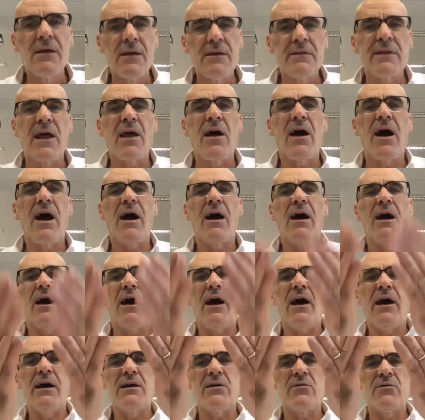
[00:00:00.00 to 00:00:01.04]
there are
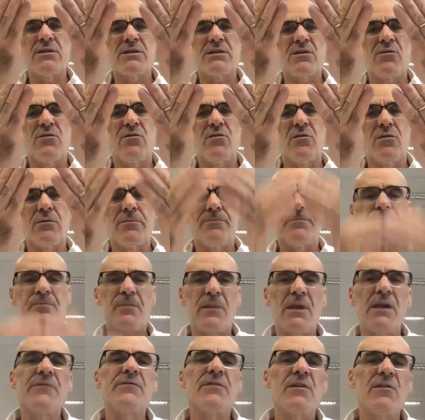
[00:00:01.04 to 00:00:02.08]
higher risks of war.
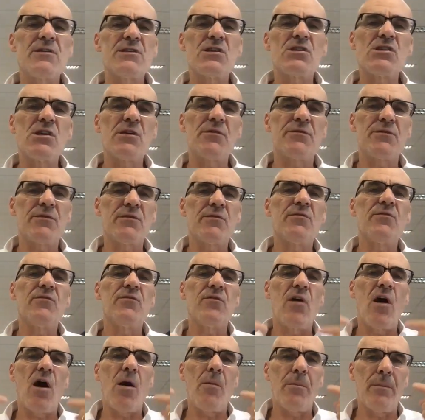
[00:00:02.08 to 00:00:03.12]
If there is a shift
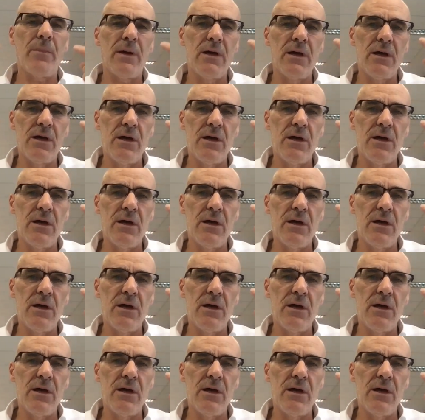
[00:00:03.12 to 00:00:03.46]
from